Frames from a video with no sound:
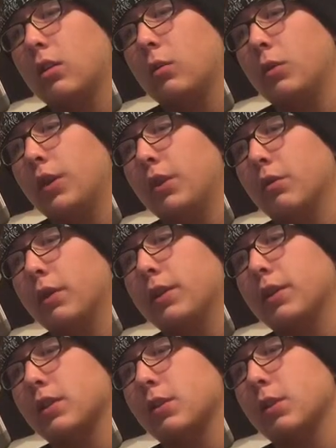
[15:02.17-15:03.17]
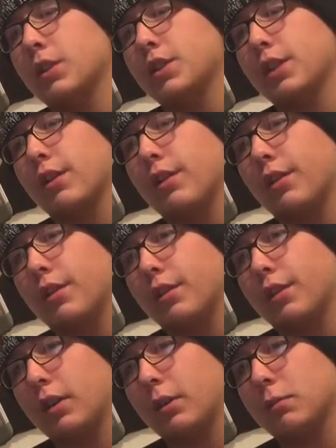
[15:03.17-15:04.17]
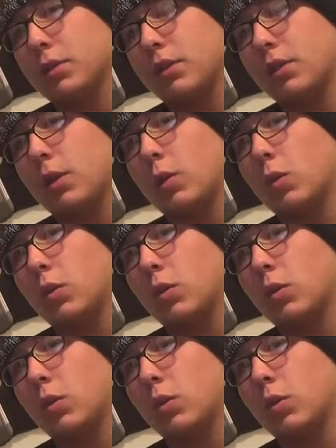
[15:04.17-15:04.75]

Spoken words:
Would you read this question out 100 times? No.